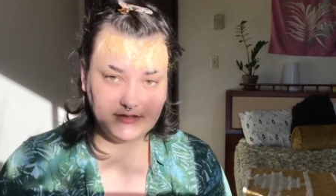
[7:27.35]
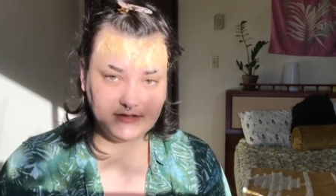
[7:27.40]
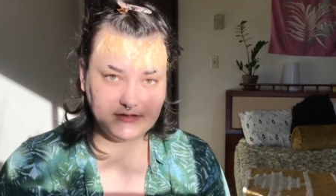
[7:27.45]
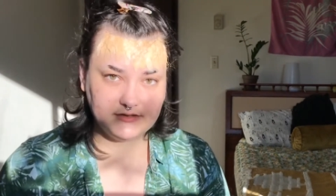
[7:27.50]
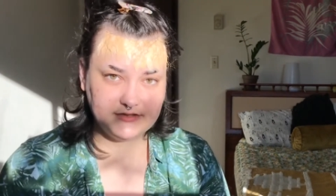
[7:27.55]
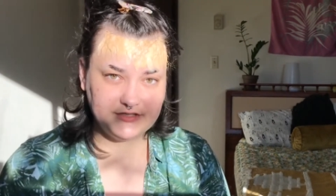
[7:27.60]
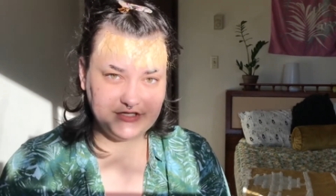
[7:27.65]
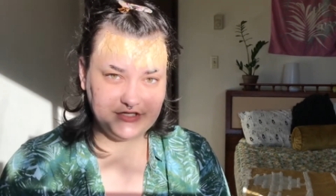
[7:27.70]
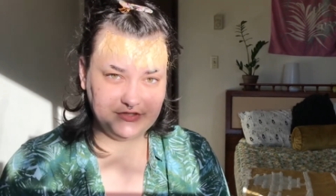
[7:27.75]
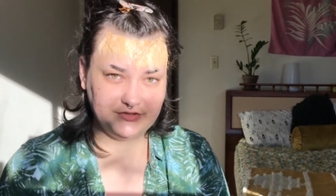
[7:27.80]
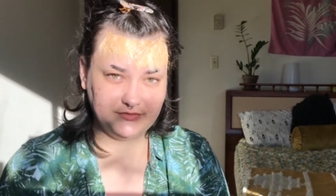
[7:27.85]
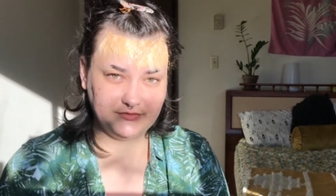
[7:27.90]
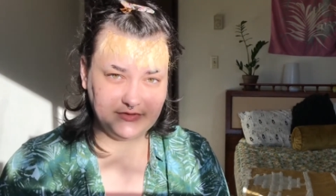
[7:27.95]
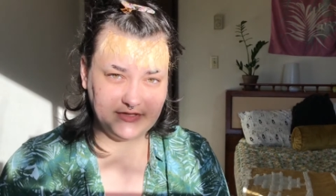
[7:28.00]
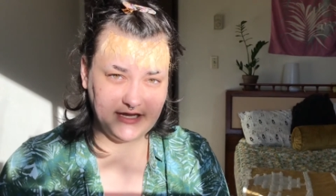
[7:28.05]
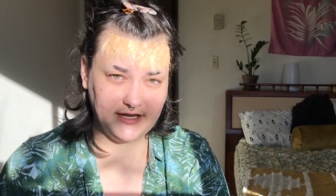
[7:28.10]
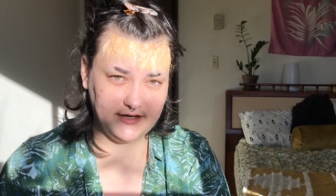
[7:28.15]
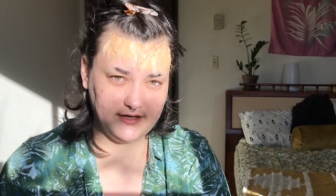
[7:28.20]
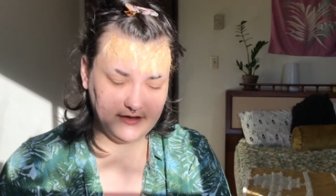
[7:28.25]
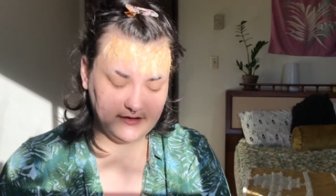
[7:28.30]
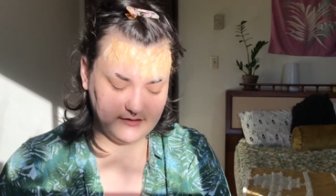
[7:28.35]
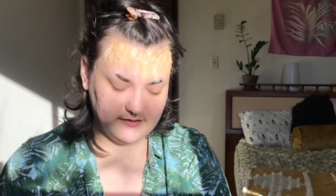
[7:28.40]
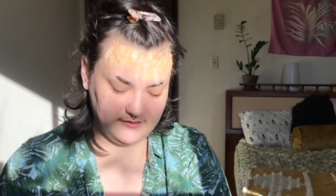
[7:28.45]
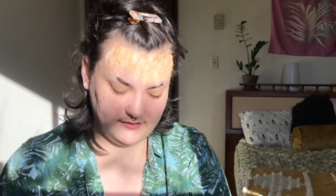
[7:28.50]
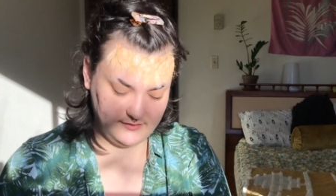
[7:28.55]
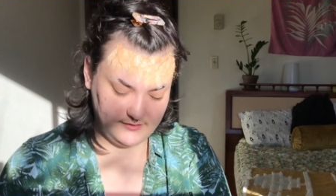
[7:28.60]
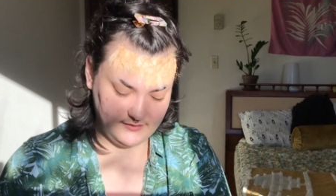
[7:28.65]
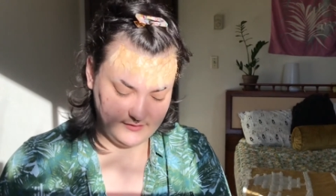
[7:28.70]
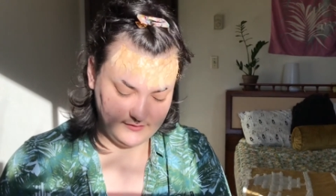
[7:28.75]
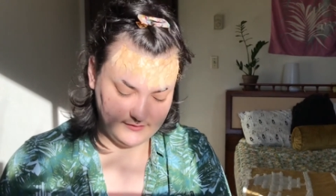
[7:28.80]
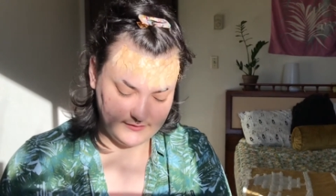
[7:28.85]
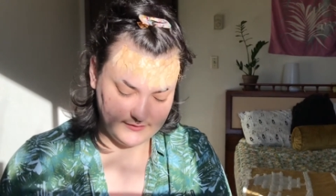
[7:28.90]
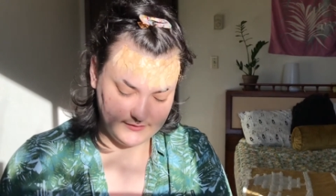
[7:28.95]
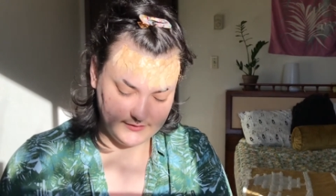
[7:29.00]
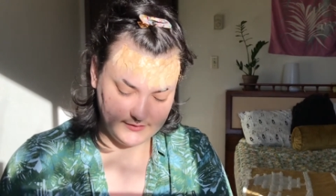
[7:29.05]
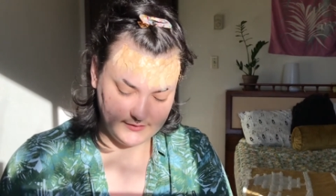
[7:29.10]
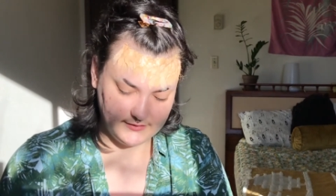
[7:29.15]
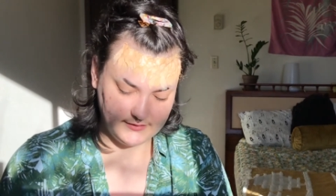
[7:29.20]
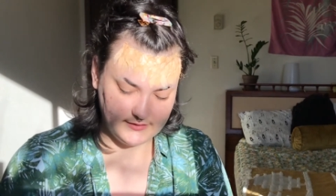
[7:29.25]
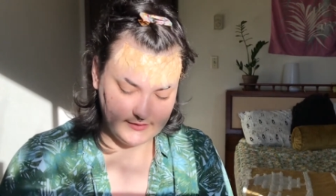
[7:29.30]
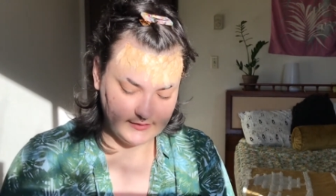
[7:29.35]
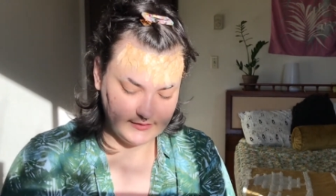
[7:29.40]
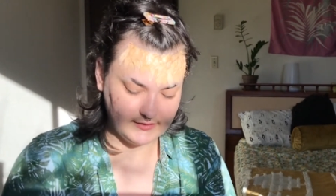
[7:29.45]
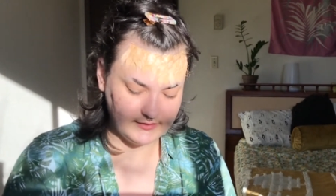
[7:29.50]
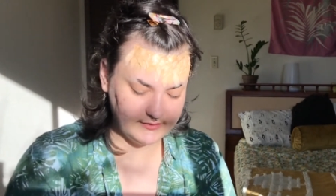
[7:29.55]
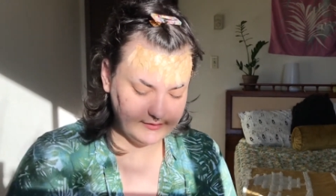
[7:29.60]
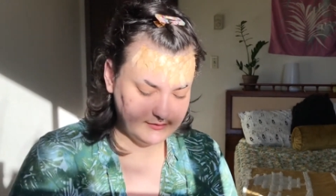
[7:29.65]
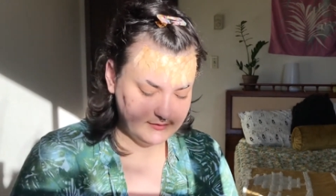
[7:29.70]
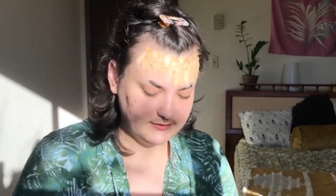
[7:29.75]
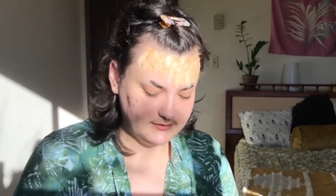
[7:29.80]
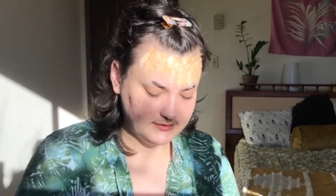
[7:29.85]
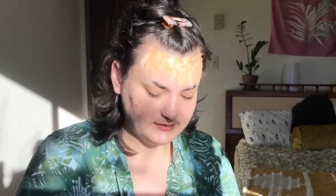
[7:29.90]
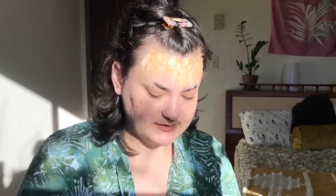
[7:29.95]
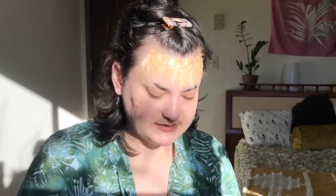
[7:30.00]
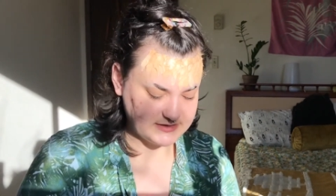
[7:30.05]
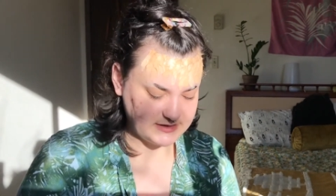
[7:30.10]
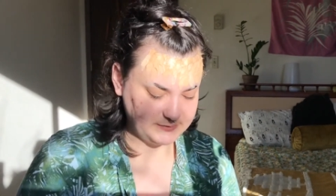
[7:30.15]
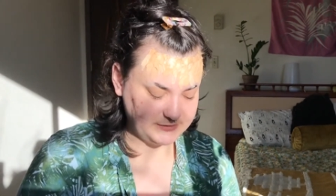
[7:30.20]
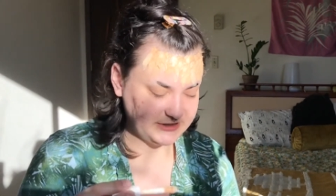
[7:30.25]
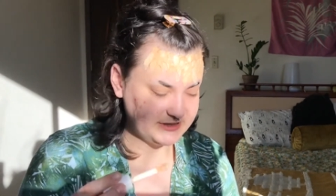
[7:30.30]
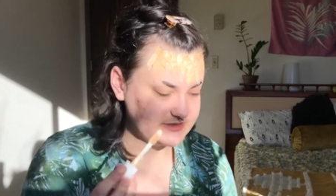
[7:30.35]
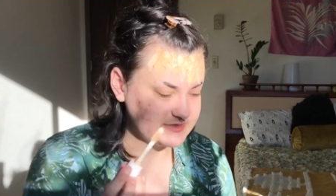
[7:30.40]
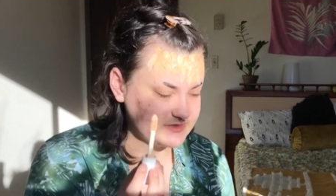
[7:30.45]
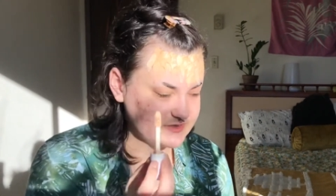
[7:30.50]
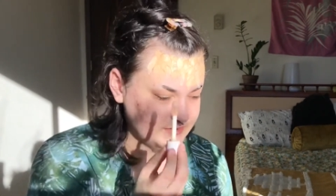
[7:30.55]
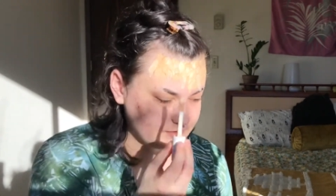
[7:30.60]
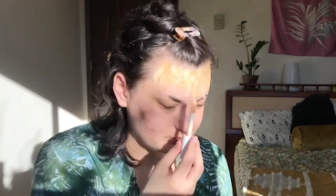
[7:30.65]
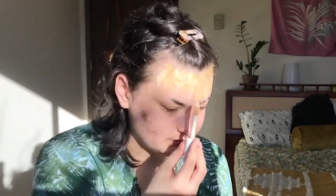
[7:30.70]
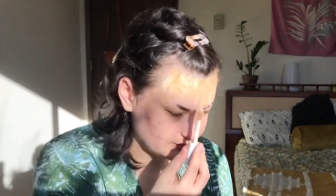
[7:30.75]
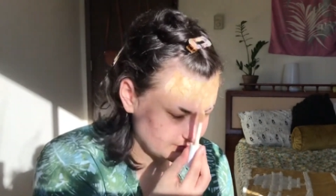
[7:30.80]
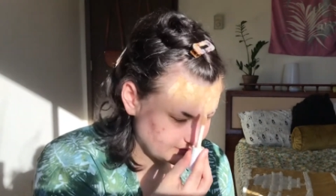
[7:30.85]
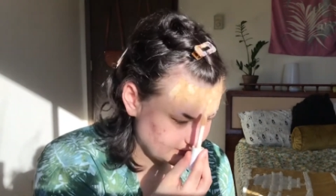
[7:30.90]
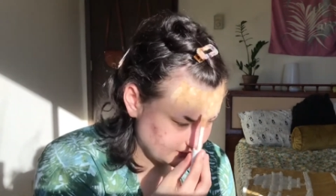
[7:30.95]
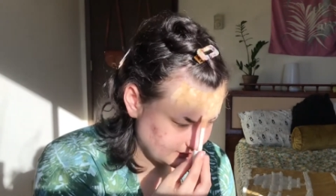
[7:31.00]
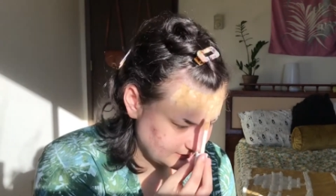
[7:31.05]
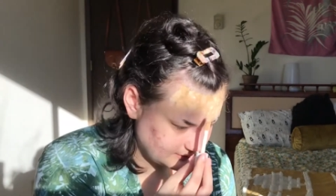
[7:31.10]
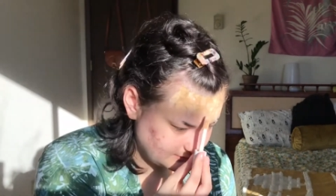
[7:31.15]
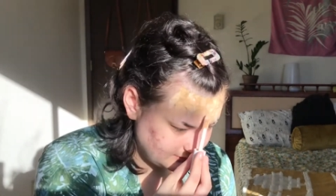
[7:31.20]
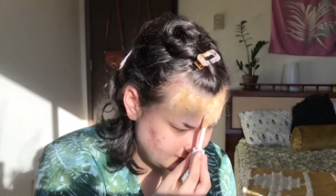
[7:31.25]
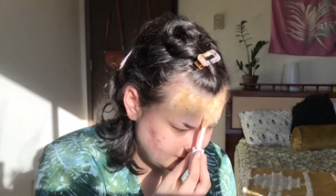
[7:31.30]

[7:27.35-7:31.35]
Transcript: to get here because I placed the order